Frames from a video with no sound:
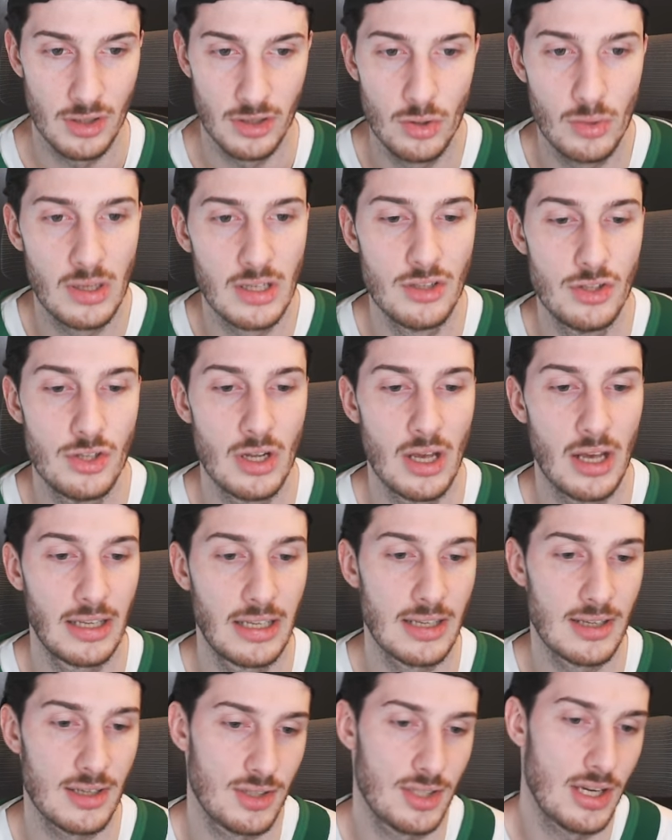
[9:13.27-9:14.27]
You can do,
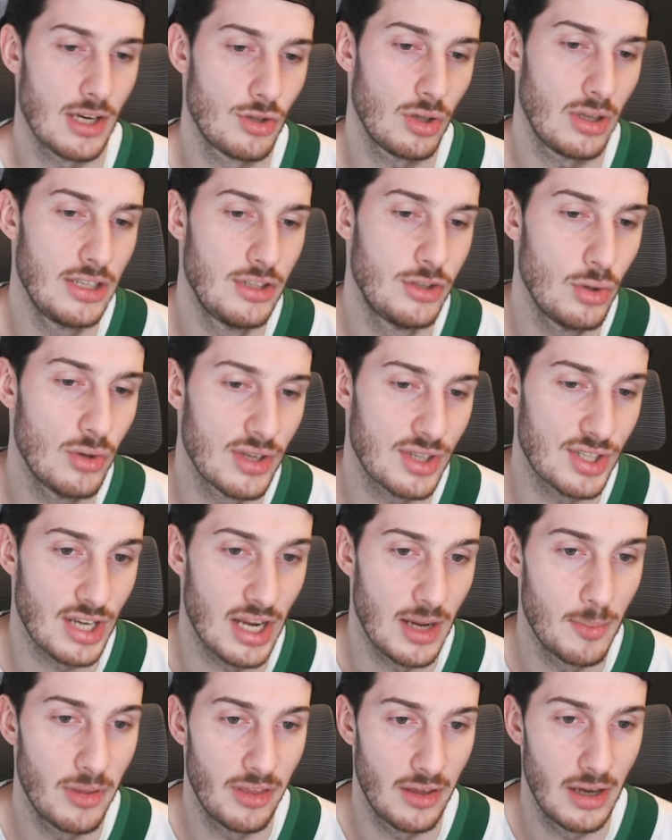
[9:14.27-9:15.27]
essentially do the
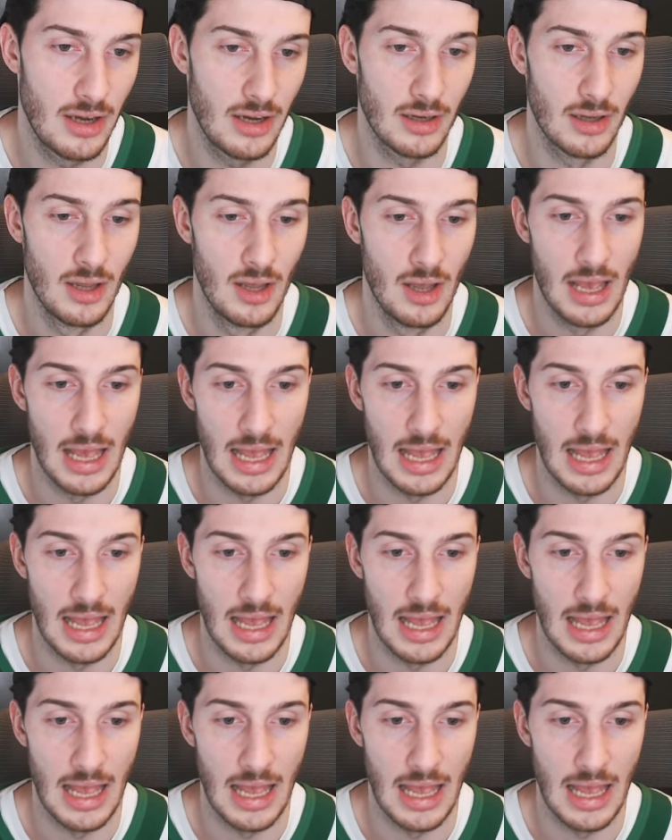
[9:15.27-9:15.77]
same thing